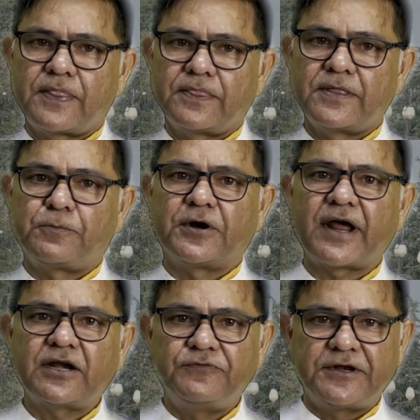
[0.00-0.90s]
the
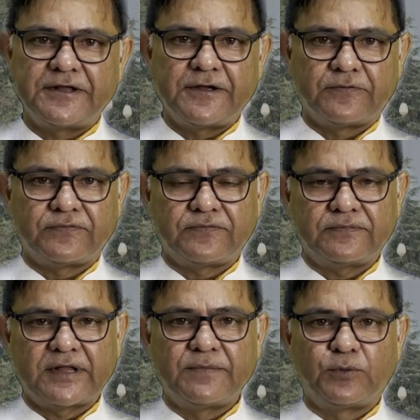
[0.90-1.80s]
productivity of
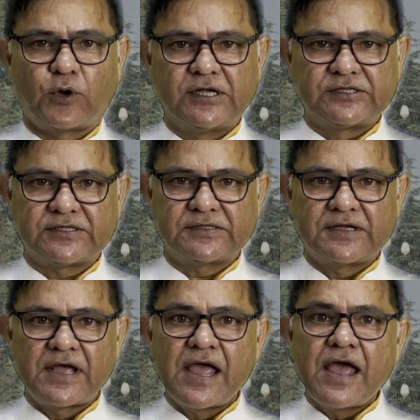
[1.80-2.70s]
the employees,
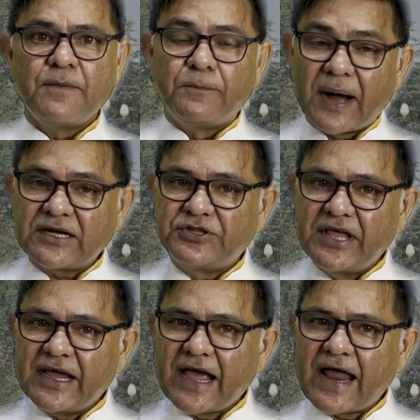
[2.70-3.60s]
but
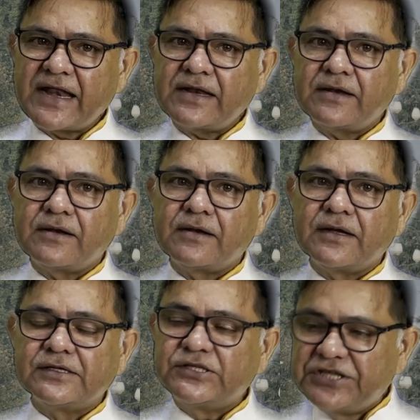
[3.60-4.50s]
they can
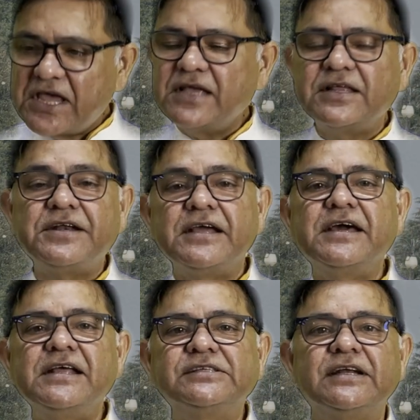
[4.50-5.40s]
see the
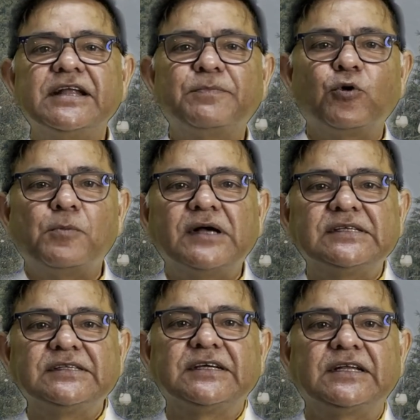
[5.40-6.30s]
degrees and diplomas
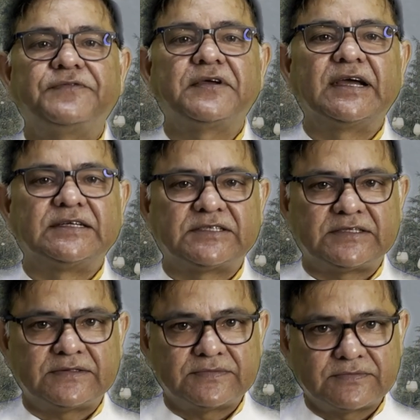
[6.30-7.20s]
and certificates.